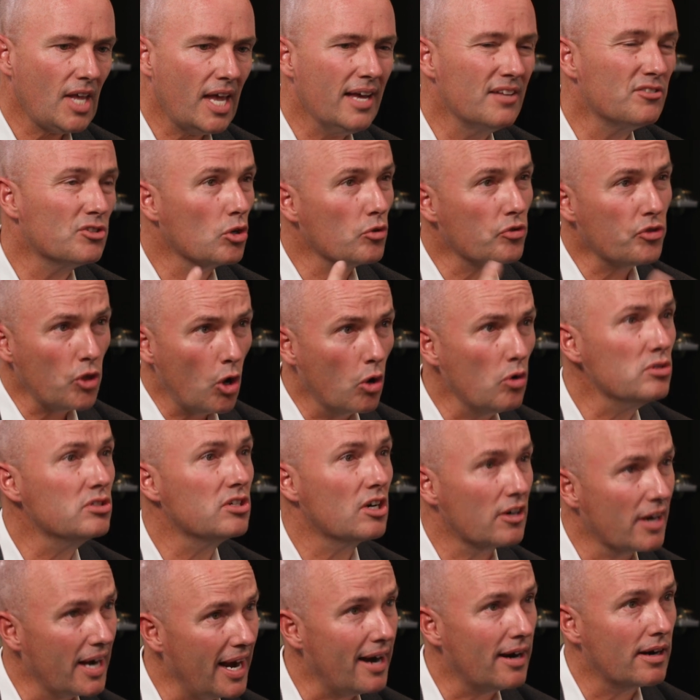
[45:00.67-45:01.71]
And so those
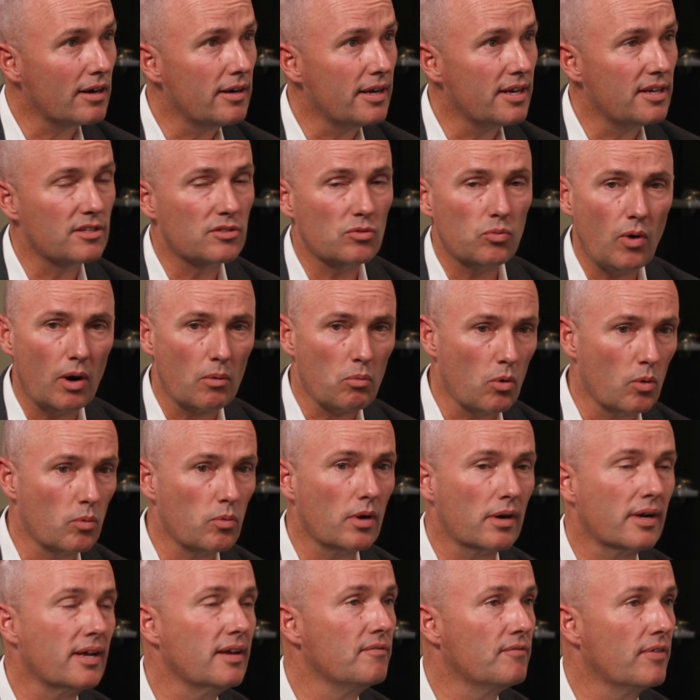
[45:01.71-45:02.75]
are areas where we're
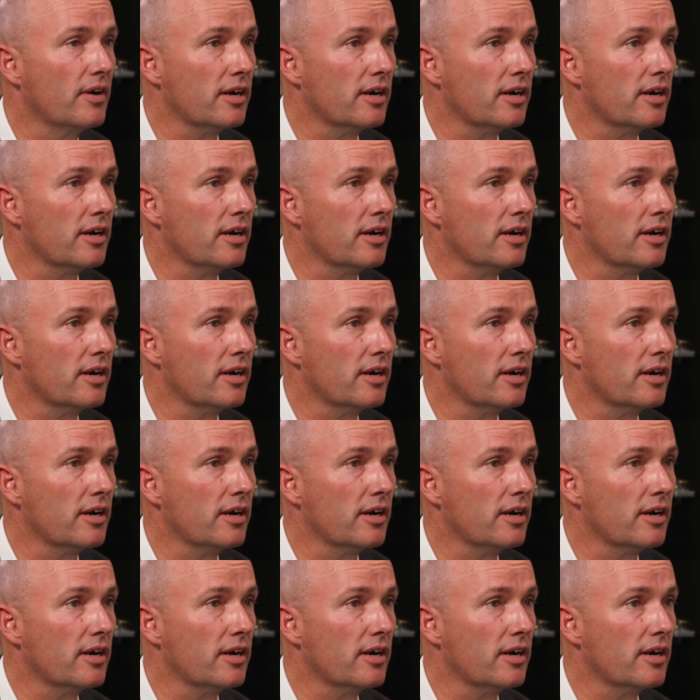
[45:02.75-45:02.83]
working